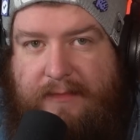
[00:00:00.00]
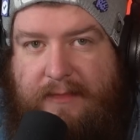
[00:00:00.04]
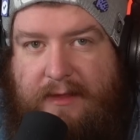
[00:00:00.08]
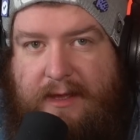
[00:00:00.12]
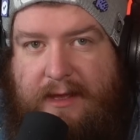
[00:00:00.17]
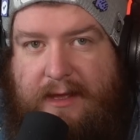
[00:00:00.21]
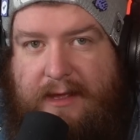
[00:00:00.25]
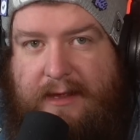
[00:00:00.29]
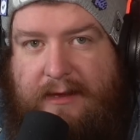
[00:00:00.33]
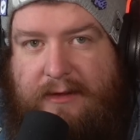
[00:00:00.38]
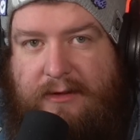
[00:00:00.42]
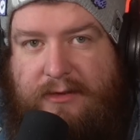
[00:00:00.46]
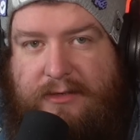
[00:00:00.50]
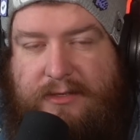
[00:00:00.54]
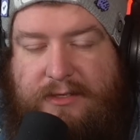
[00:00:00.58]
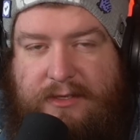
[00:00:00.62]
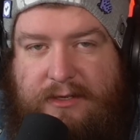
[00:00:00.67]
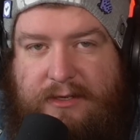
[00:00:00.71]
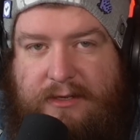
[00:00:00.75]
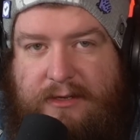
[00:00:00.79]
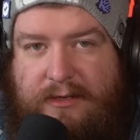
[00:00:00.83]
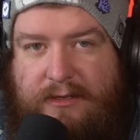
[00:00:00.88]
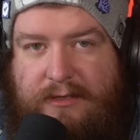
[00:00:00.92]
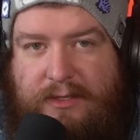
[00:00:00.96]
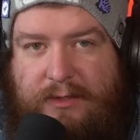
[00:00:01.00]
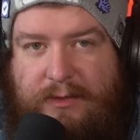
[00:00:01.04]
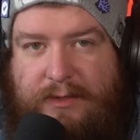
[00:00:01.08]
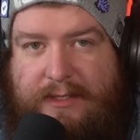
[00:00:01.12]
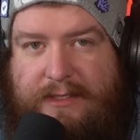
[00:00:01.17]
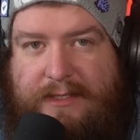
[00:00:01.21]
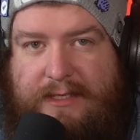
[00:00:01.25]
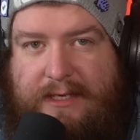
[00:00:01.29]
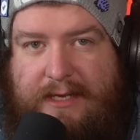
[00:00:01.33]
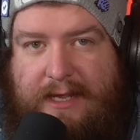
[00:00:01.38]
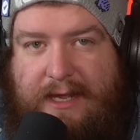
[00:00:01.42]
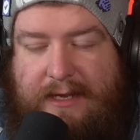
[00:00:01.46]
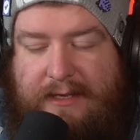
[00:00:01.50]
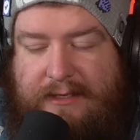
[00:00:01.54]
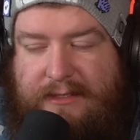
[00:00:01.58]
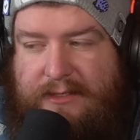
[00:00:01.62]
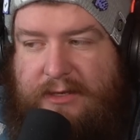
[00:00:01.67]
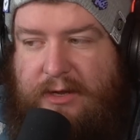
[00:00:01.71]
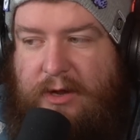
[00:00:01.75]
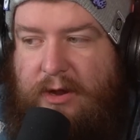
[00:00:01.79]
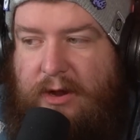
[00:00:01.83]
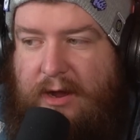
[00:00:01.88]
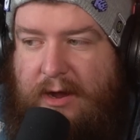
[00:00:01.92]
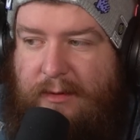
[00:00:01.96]
I got to do it today.
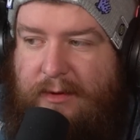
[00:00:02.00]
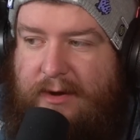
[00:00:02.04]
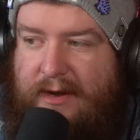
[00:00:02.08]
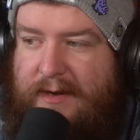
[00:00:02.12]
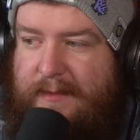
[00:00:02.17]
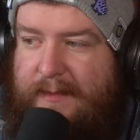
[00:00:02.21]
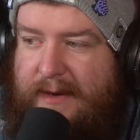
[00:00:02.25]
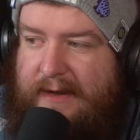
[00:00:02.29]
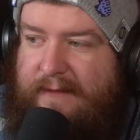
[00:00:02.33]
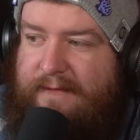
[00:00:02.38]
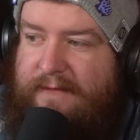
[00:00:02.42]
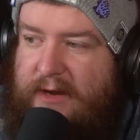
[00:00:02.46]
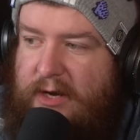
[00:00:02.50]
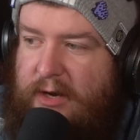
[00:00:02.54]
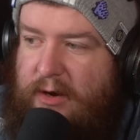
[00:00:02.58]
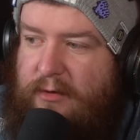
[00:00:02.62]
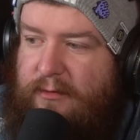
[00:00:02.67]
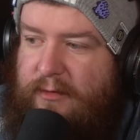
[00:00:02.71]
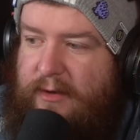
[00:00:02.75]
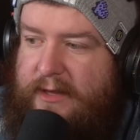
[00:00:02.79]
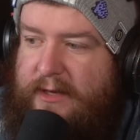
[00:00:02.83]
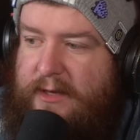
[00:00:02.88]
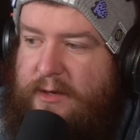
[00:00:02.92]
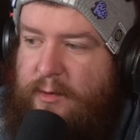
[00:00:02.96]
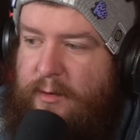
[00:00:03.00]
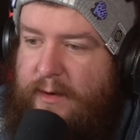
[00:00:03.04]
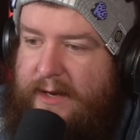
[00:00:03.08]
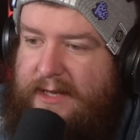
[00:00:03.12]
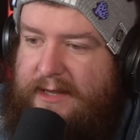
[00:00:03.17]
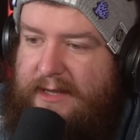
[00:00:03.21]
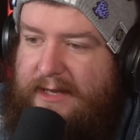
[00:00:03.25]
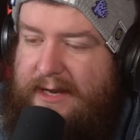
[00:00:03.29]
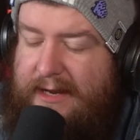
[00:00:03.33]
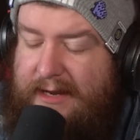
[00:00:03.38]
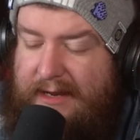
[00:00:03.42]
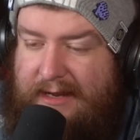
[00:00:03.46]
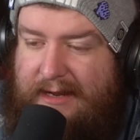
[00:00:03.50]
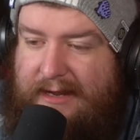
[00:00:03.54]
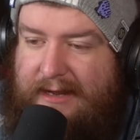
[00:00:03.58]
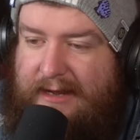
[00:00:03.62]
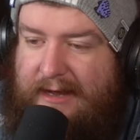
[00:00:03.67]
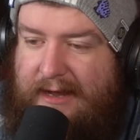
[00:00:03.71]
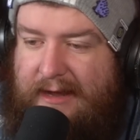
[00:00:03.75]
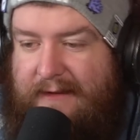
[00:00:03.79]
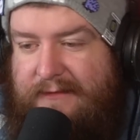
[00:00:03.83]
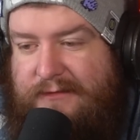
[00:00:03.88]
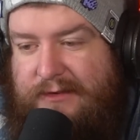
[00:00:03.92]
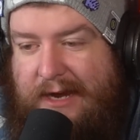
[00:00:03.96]
So I wanted to make a video really quickly
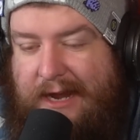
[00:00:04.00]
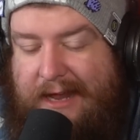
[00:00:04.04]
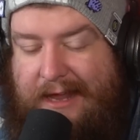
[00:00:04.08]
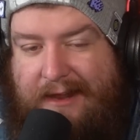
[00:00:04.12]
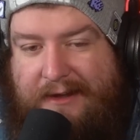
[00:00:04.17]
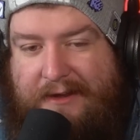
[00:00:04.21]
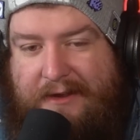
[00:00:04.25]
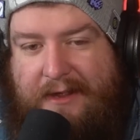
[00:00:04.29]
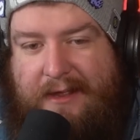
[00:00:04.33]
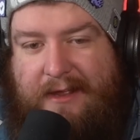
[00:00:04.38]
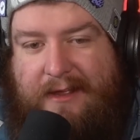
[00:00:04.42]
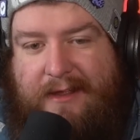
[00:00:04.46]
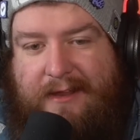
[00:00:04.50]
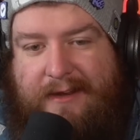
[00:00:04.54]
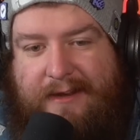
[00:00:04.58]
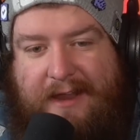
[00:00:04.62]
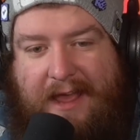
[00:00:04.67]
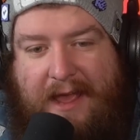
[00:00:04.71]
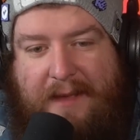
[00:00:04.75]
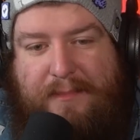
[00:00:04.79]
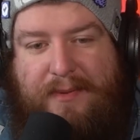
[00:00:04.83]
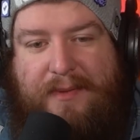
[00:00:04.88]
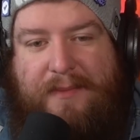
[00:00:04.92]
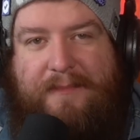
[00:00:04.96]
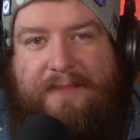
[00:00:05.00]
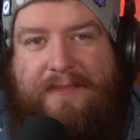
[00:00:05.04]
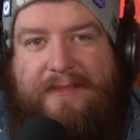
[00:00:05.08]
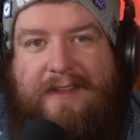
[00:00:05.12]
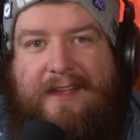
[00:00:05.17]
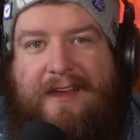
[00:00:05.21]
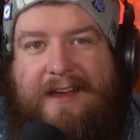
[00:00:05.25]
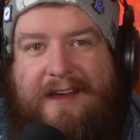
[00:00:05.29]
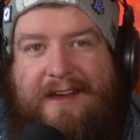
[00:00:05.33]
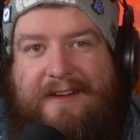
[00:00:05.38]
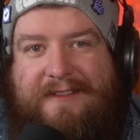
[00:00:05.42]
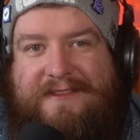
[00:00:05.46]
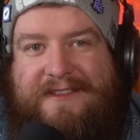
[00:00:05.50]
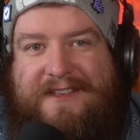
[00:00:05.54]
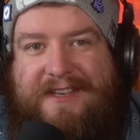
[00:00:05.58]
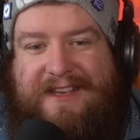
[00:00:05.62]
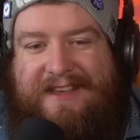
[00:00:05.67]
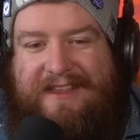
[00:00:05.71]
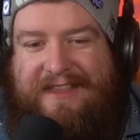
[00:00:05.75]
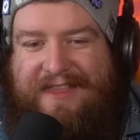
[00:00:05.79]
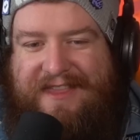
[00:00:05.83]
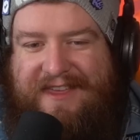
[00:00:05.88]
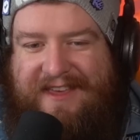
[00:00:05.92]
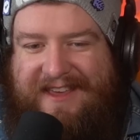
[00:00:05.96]
after I had a nap
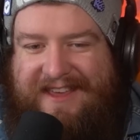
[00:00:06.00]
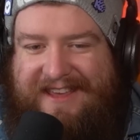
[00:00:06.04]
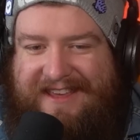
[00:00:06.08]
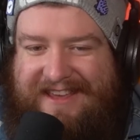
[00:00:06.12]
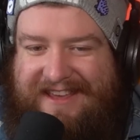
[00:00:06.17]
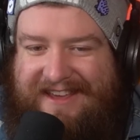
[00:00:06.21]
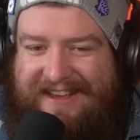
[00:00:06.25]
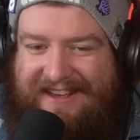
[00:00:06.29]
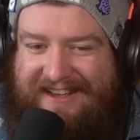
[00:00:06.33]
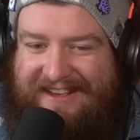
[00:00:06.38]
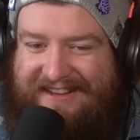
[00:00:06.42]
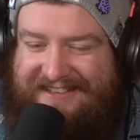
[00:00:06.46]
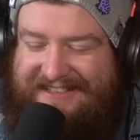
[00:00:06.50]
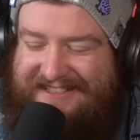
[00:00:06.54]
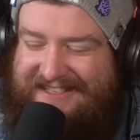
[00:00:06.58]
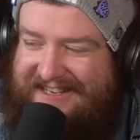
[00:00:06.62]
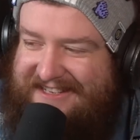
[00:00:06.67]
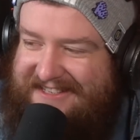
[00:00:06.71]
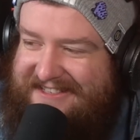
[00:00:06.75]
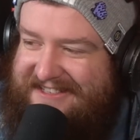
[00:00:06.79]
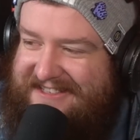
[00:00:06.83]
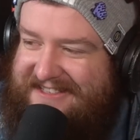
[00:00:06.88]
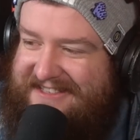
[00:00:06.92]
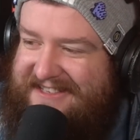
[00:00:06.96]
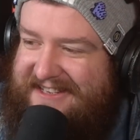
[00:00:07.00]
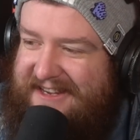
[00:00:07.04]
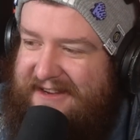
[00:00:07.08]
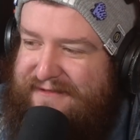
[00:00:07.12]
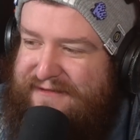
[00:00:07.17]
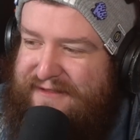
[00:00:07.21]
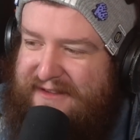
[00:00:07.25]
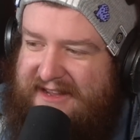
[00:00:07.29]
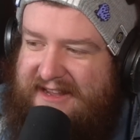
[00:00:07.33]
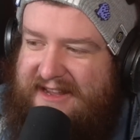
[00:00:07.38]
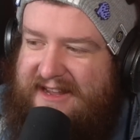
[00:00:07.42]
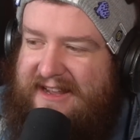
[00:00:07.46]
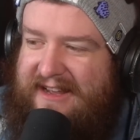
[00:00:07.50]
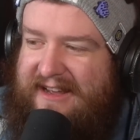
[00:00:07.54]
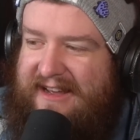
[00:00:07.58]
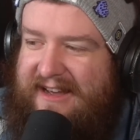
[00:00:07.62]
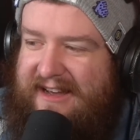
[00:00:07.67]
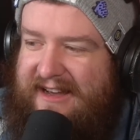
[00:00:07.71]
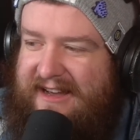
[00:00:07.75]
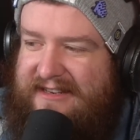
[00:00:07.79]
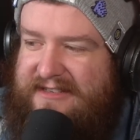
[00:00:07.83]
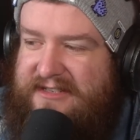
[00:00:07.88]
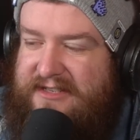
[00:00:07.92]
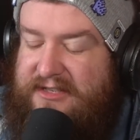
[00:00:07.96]
after the test itself,
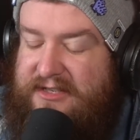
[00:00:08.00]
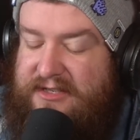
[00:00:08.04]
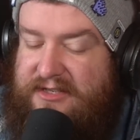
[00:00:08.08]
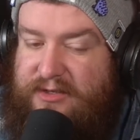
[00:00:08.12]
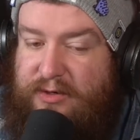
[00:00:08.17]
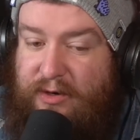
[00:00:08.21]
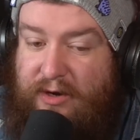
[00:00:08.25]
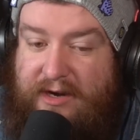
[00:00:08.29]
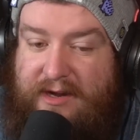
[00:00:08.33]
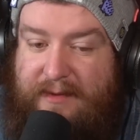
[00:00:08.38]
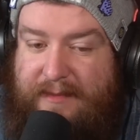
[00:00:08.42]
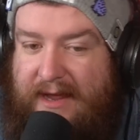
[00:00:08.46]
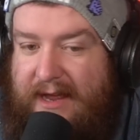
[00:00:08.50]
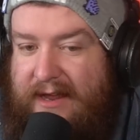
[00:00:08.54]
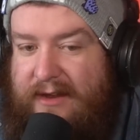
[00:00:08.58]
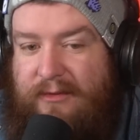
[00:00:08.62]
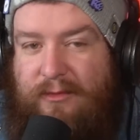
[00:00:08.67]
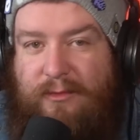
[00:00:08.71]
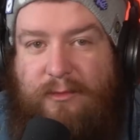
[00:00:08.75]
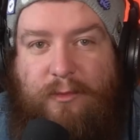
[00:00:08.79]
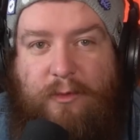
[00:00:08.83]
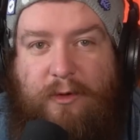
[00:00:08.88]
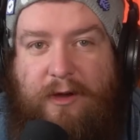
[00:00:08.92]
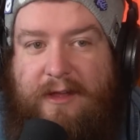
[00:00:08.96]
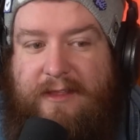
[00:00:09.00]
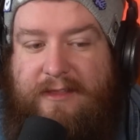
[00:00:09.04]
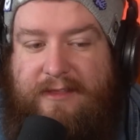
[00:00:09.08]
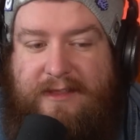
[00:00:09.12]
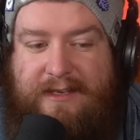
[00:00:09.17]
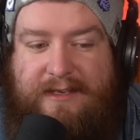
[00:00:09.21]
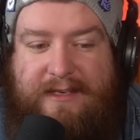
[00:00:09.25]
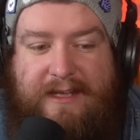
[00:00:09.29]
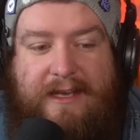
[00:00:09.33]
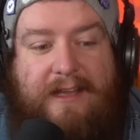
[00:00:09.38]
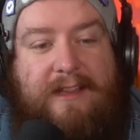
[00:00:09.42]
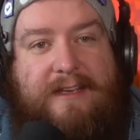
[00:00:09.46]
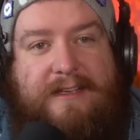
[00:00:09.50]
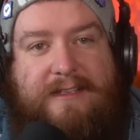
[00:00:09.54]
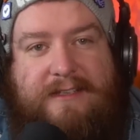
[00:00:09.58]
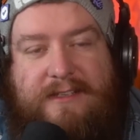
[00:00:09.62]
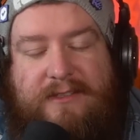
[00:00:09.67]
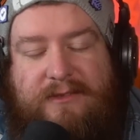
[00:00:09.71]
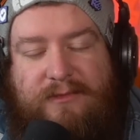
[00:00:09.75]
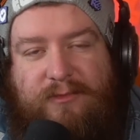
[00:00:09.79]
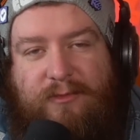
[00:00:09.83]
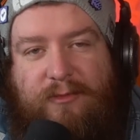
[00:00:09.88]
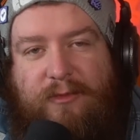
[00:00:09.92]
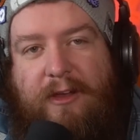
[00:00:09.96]
to just talk about what the deal
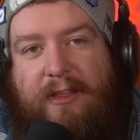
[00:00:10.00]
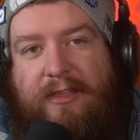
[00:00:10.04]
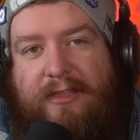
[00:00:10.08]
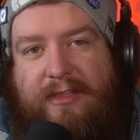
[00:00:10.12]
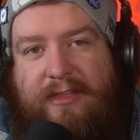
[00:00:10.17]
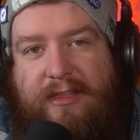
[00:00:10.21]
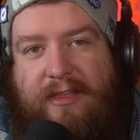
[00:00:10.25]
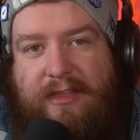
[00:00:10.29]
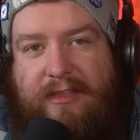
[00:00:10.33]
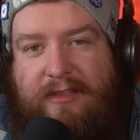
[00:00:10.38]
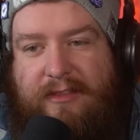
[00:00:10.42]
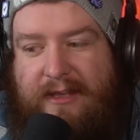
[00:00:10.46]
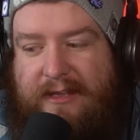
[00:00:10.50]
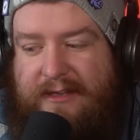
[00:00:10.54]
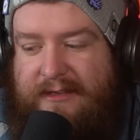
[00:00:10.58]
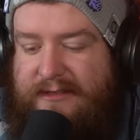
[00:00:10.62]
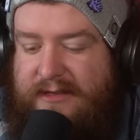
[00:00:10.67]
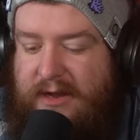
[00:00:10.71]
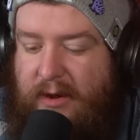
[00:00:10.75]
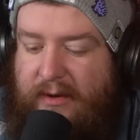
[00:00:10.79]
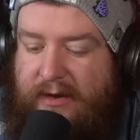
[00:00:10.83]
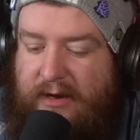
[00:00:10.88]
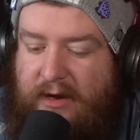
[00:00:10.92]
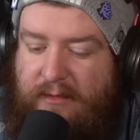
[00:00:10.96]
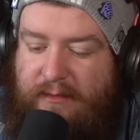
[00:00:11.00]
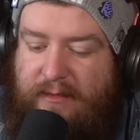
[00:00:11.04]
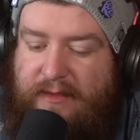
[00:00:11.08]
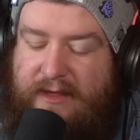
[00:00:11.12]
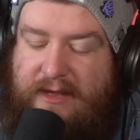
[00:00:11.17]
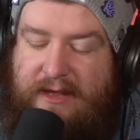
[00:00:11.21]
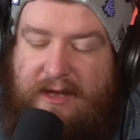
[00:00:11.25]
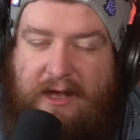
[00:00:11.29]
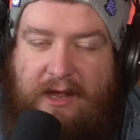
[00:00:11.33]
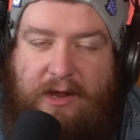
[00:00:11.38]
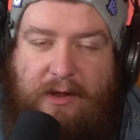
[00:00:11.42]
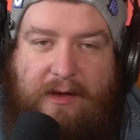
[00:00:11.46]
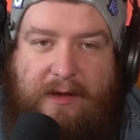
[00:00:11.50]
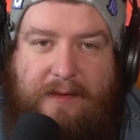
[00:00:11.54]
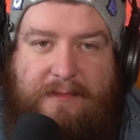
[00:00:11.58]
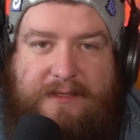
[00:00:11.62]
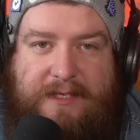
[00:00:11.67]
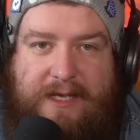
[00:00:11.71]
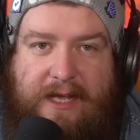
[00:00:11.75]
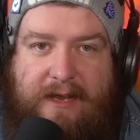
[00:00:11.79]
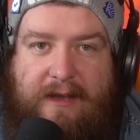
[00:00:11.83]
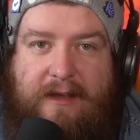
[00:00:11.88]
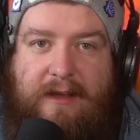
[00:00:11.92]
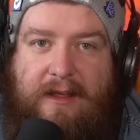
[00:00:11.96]
is, what is going on with the cargo
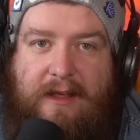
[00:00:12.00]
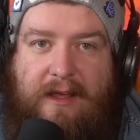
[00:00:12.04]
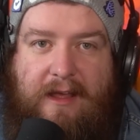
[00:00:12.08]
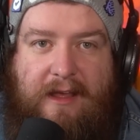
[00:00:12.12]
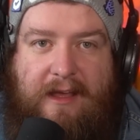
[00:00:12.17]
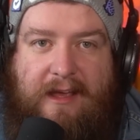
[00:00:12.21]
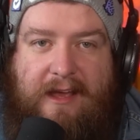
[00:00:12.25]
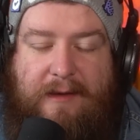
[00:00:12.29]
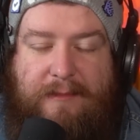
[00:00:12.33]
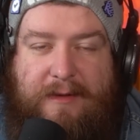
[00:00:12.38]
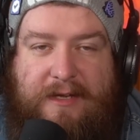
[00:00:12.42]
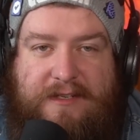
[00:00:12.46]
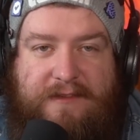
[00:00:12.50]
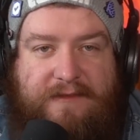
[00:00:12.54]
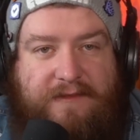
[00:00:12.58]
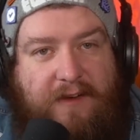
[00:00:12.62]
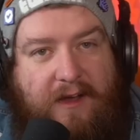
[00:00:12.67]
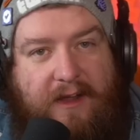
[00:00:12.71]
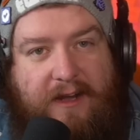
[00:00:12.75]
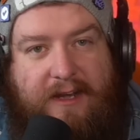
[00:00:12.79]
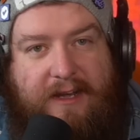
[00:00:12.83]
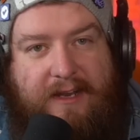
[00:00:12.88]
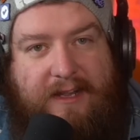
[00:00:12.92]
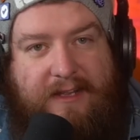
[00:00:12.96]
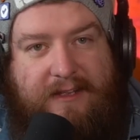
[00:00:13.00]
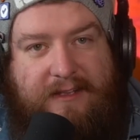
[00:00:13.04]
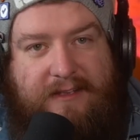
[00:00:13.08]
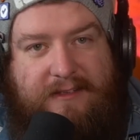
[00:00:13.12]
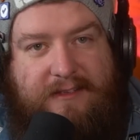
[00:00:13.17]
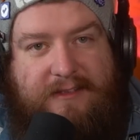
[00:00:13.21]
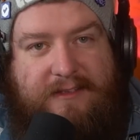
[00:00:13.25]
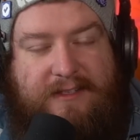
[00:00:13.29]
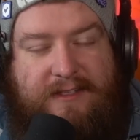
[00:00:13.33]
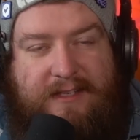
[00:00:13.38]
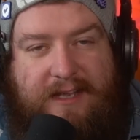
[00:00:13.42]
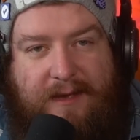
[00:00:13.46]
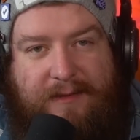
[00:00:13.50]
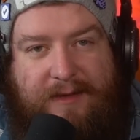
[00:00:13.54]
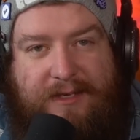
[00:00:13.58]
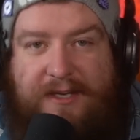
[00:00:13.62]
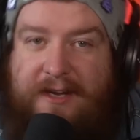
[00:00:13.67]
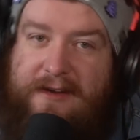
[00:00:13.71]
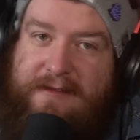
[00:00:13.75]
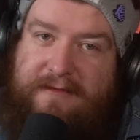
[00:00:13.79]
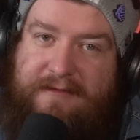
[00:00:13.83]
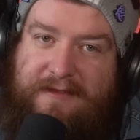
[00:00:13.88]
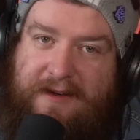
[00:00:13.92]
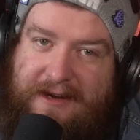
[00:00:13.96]
update, how much fun it is, how much
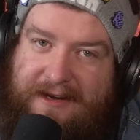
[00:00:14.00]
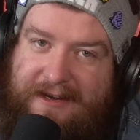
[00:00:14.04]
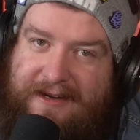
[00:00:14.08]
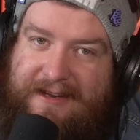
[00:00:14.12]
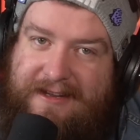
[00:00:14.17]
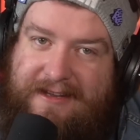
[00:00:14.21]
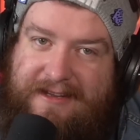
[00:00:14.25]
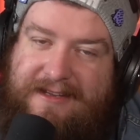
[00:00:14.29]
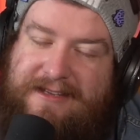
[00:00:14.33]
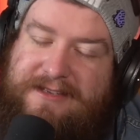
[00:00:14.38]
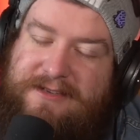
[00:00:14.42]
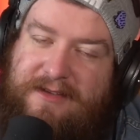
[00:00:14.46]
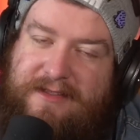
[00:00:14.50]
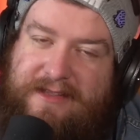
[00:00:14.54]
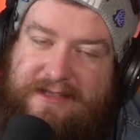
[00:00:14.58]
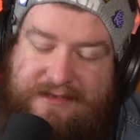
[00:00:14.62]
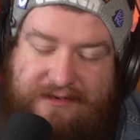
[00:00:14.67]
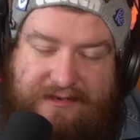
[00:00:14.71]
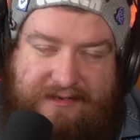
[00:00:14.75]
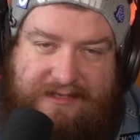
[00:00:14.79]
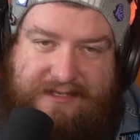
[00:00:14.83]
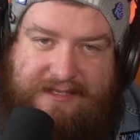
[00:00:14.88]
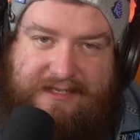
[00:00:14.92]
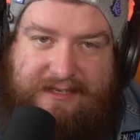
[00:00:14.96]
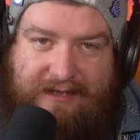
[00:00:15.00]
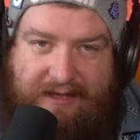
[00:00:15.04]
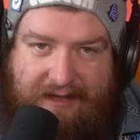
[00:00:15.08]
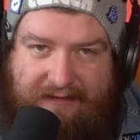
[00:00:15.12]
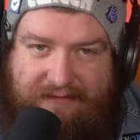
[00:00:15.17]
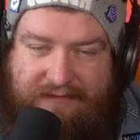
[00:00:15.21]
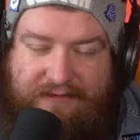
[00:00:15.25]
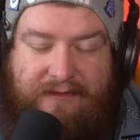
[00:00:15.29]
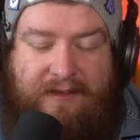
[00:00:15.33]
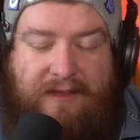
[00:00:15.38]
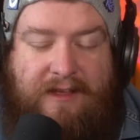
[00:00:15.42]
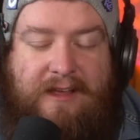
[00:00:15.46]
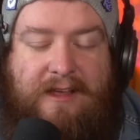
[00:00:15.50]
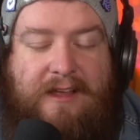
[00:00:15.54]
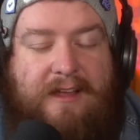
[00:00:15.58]
unfun it is, all that sort of stuff.